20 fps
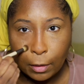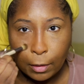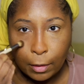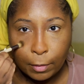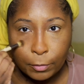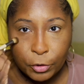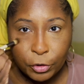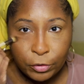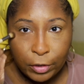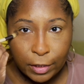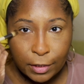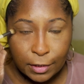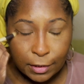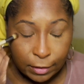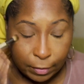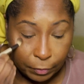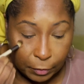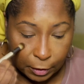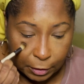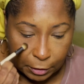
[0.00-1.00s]
I'm trying
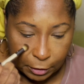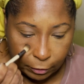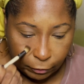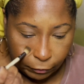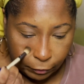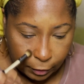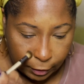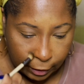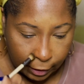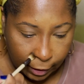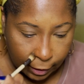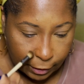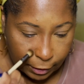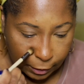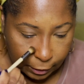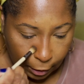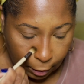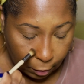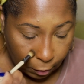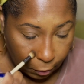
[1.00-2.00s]
something different that I
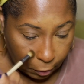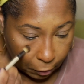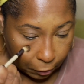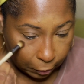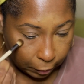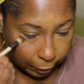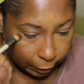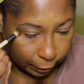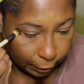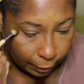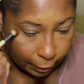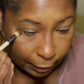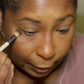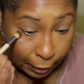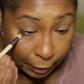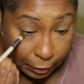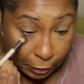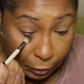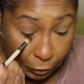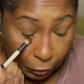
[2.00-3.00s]
saw on
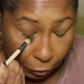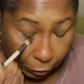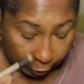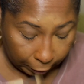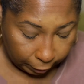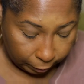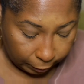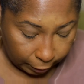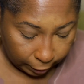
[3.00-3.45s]
Instagram,